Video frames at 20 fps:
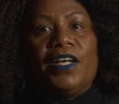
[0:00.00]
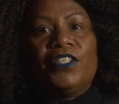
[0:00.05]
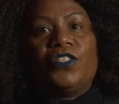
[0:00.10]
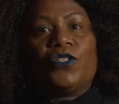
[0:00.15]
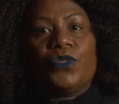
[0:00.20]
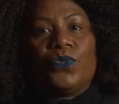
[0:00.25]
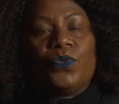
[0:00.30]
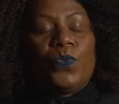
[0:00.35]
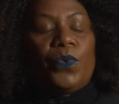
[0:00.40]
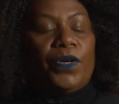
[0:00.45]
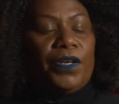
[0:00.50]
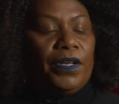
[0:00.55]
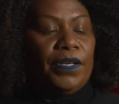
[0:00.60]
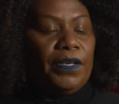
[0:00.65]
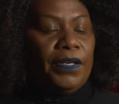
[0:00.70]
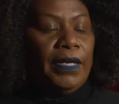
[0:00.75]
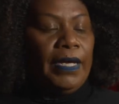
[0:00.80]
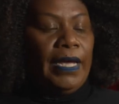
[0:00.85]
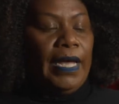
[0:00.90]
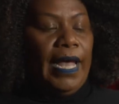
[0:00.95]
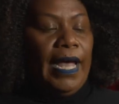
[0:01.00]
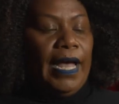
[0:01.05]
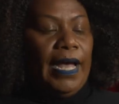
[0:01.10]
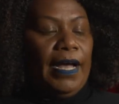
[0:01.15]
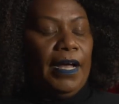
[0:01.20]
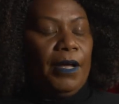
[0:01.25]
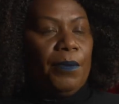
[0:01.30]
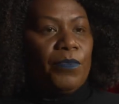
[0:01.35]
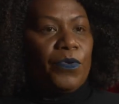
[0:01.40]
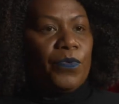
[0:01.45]
do want to
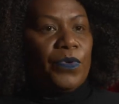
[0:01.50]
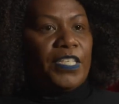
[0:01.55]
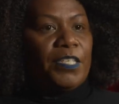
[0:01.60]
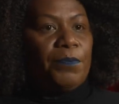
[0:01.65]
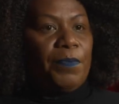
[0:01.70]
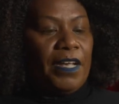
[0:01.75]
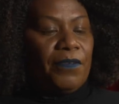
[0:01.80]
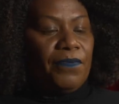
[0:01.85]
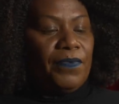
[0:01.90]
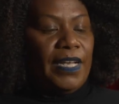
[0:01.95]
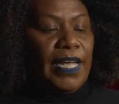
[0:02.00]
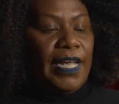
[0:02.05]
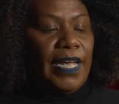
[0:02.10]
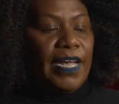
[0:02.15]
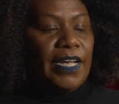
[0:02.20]
respectfully